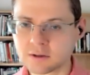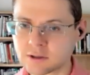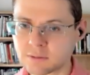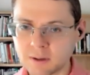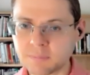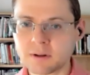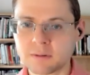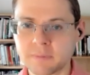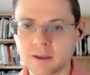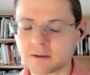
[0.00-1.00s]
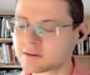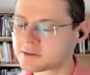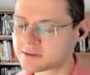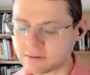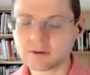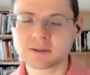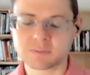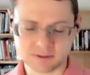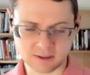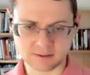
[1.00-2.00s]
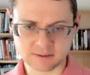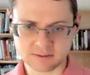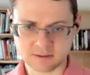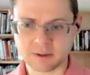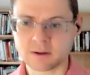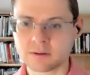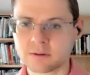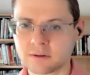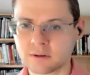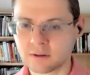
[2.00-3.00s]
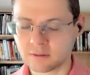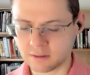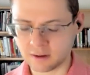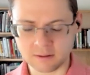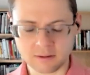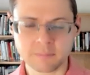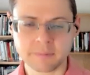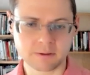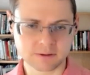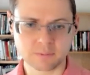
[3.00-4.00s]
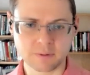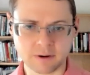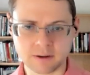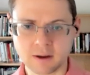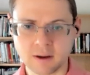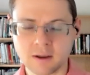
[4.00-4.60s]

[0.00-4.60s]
So, people make serious mistakes about their ability to be right.